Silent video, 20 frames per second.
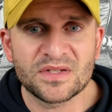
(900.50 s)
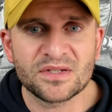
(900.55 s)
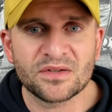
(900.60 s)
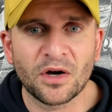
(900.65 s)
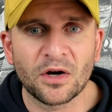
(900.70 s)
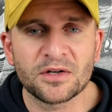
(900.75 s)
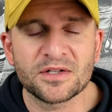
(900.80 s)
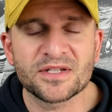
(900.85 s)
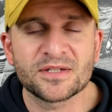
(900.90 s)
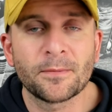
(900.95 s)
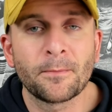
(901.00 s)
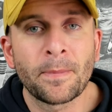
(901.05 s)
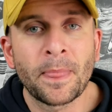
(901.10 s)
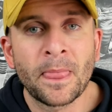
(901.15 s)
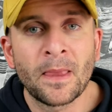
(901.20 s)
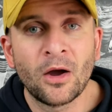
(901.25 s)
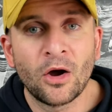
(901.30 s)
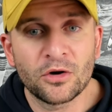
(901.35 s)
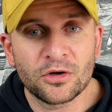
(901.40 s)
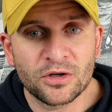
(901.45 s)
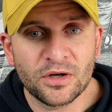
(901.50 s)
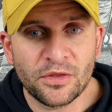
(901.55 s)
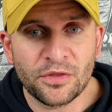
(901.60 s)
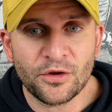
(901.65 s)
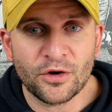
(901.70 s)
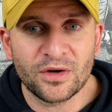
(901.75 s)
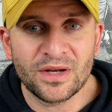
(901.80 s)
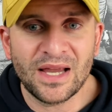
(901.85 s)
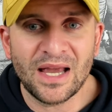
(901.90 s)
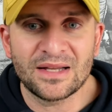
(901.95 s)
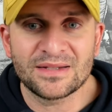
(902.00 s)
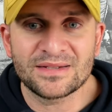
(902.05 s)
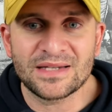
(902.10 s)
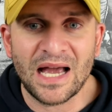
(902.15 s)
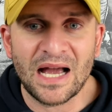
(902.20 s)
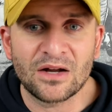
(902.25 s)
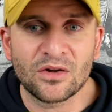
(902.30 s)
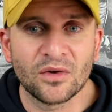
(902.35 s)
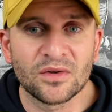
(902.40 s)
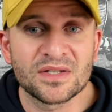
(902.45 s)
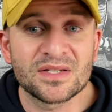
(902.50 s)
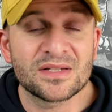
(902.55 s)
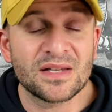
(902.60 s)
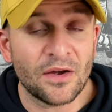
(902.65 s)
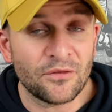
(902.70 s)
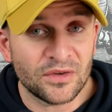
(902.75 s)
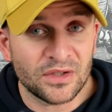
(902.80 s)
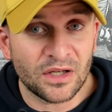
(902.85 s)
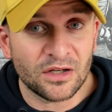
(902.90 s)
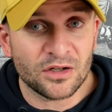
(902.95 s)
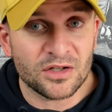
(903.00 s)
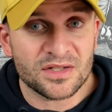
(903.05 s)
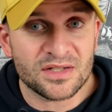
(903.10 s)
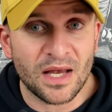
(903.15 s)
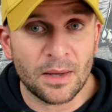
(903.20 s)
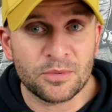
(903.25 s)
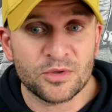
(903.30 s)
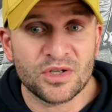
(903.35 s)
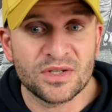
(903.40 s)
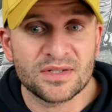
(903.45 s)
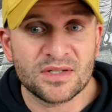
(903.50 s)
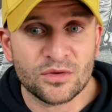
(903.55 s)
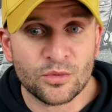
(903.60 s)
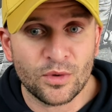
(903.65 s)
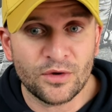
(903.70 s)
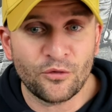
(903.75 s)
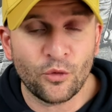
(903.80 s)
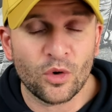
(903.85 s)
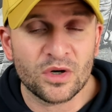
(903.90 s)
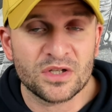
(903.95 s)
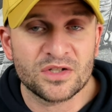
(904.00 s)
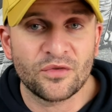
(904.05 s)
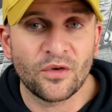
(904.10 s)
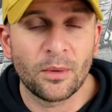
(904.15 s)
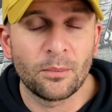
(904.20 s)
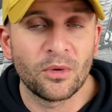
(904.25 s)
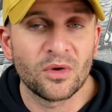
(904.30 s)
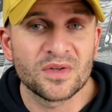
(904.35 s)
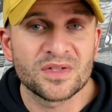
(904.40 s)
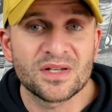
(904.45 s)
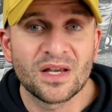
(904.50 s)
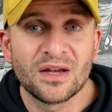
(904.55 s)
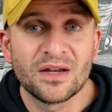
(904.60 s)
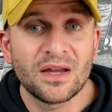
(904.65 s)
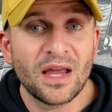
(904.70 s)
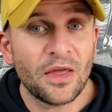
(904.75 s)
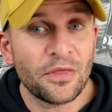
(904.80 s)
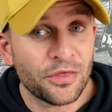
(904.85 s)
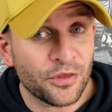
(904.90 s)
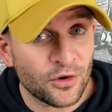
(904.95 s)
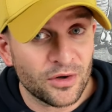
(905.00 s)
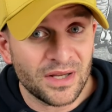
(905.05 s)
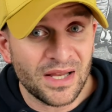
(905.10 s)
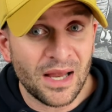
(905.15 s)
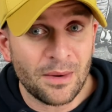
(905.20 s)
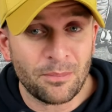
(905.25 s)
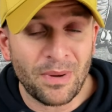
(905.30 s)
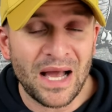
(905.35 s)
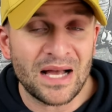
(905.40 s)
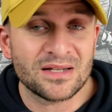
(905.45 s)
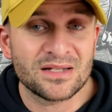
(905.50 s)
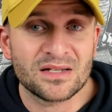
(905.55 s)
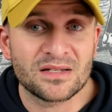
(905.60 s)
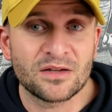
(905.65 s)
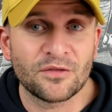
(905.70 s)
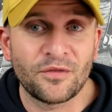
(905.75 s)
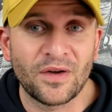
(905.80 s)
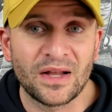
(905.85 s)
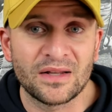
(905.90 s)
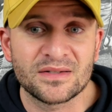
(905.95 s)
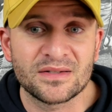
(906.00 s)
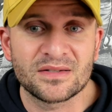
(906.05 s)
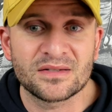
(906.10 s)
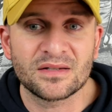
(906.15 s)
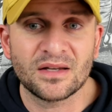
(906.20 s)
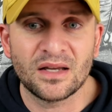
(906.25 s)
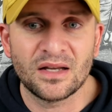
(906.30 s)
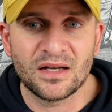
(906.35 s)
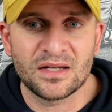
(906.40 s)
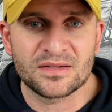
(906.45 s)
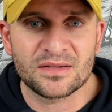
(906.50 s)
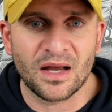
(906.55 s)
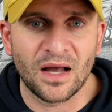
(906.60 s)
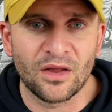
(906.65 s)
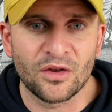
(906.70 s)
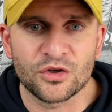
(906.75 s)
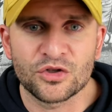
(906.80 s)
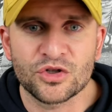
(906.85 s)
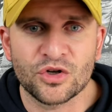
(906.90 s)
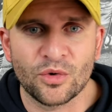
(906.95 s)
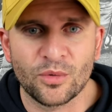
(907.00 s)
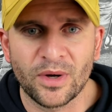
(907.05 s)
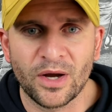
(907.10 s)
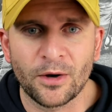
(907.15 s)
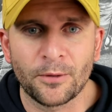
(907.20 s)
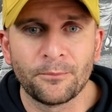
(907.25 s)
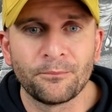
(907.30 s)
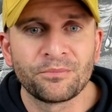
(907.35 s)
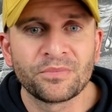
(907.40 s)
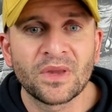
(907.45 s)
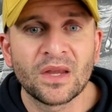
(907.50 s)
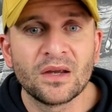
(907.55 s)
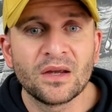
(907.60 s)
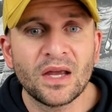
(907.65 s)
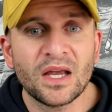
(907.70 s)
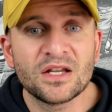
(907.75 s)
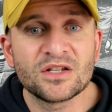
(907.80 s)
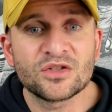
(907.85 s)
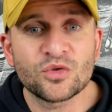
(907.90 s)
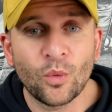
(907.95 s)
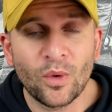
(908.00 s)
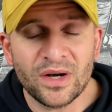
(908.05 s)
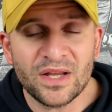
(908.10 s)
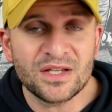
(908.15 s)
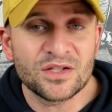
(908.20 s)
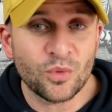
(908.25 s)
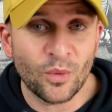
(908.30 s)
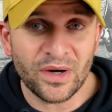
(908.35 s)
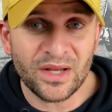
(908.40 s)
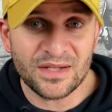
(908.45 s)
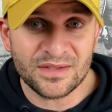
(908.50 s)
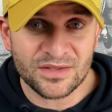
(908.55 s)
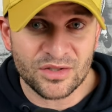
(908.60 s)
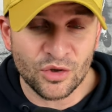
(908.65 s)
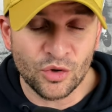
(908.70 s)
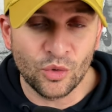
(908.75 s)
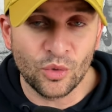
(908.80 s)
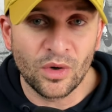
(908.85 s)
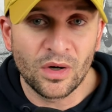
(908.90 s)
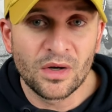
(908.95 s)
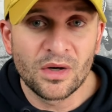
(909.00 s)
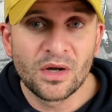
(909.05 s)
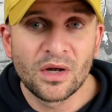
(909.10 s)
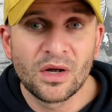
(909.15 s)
starts, one hundred thirty-eight tackles, seven interceptions, three forced fumbles, and thirty-eight passes defensed in his college career. In twenty twenty-two,